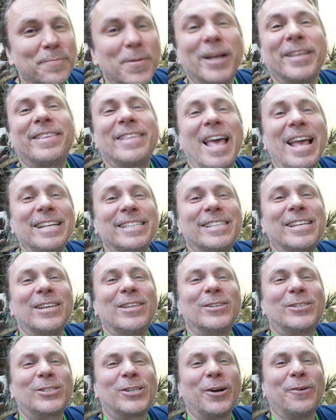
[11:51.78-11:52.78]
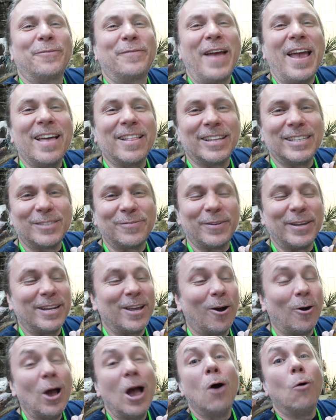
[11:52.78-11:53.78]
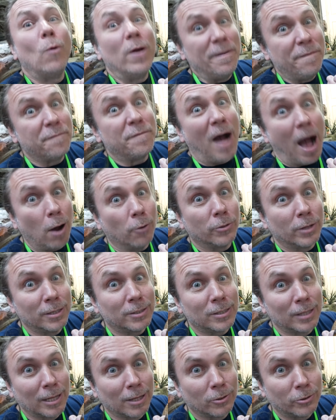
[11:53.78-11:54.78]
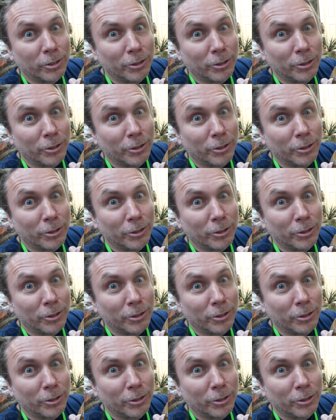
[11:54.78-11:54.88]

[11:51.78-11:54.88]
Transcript: But thanks to the surveillance video, we found this little